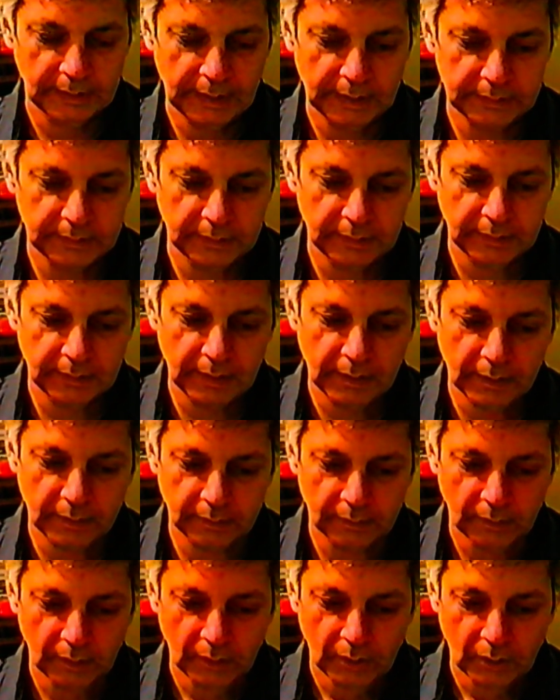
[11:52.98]

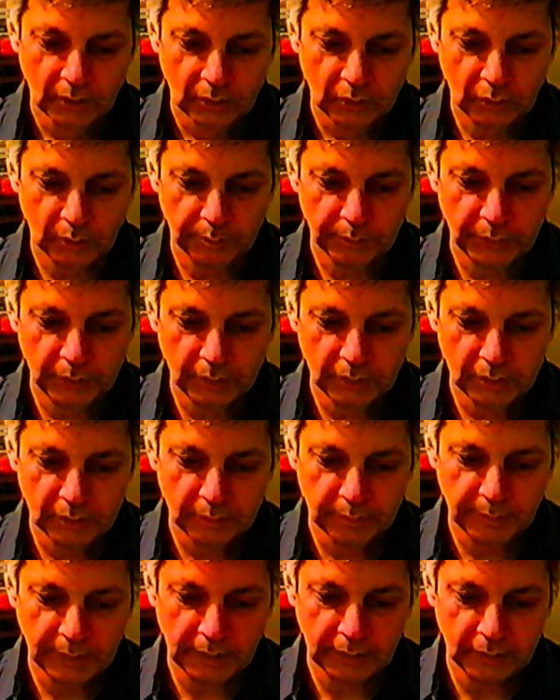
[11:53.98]
99.
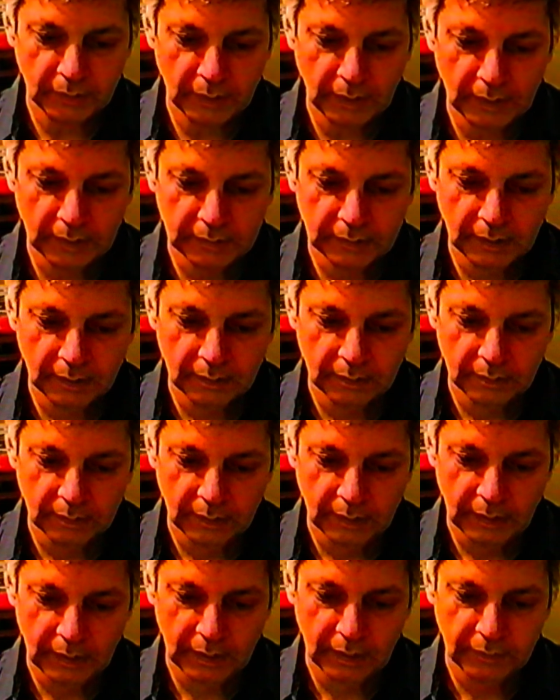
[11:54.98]
Computer may not
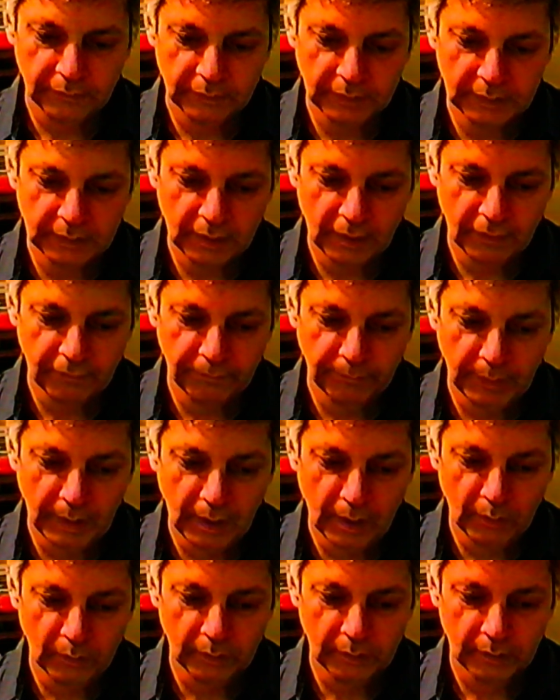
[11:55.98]
have enough
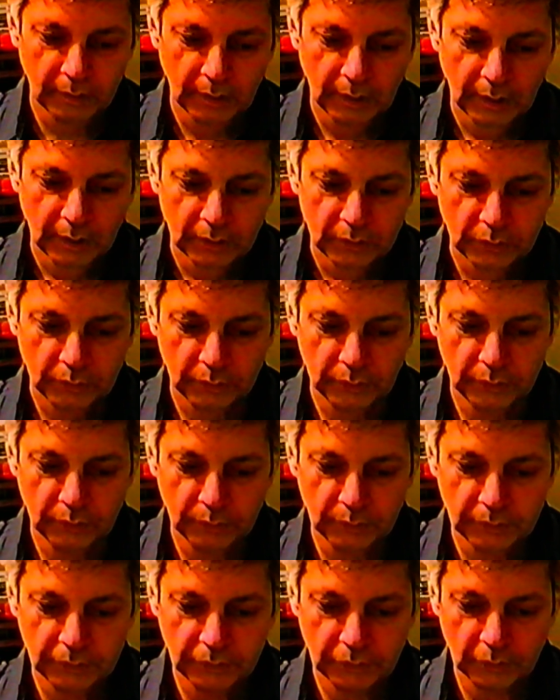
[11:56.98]
power to
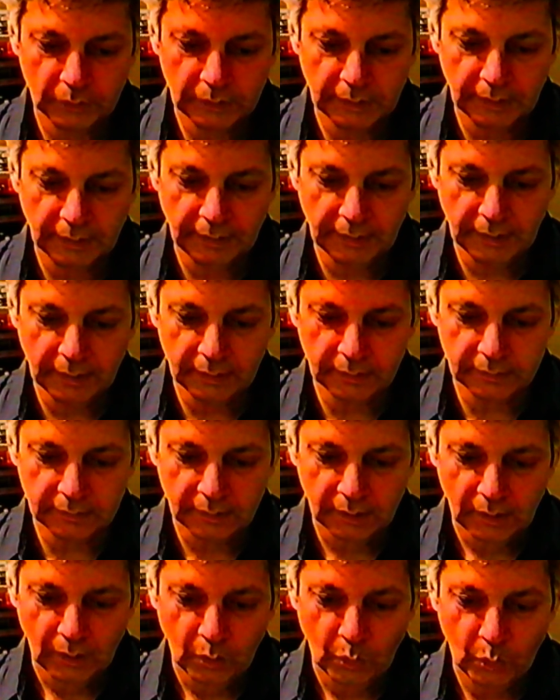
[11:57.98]
do certain
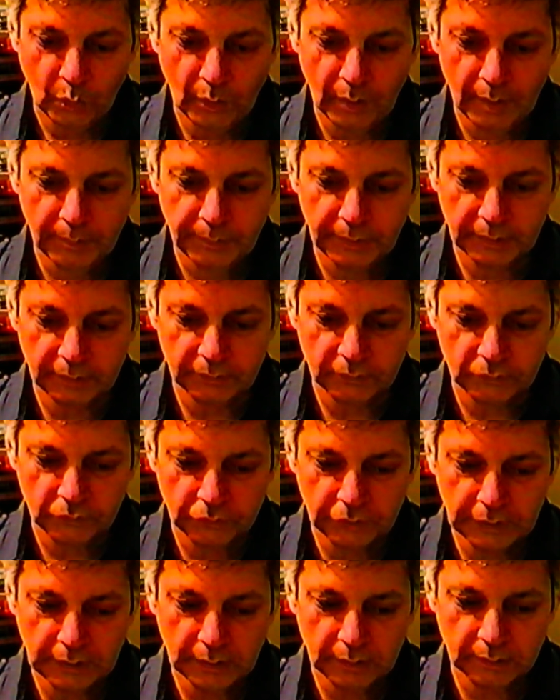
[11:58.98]
things. Weapons,
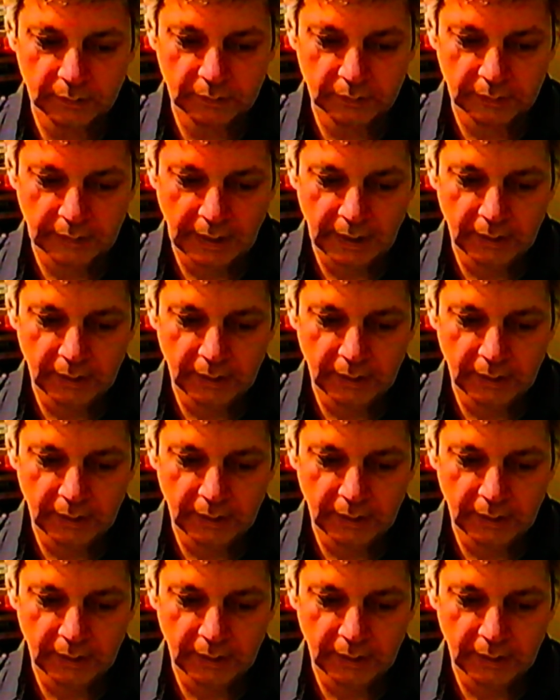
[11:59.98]
shields,